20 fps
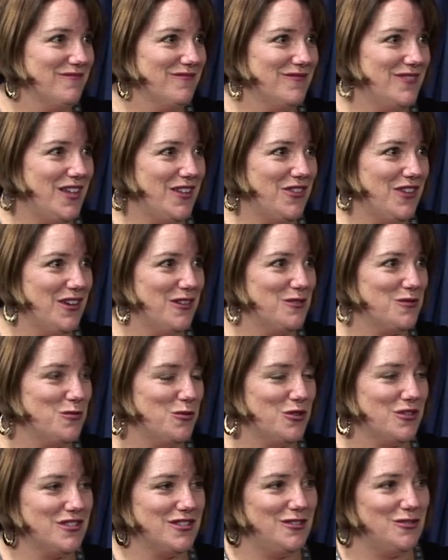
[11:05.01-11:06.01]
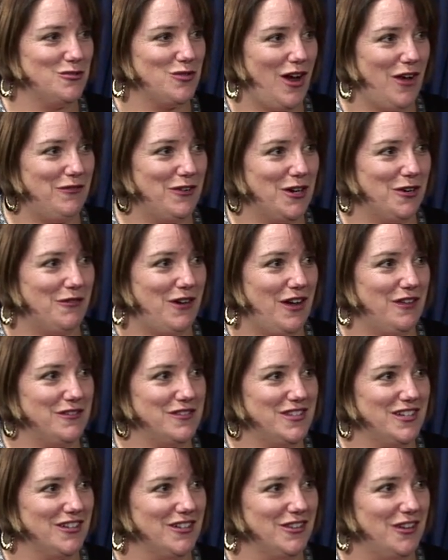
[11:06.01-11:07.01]
nothing is worse than driving around
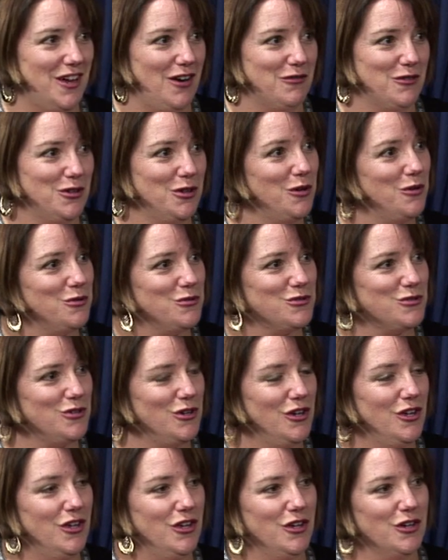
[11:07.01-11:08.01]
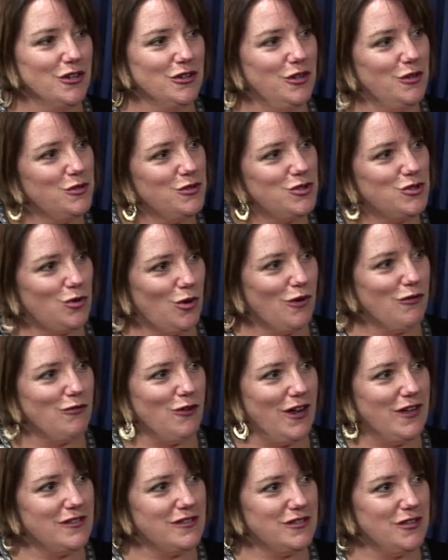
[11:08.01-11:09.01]
seeing a lot of closed storefronts.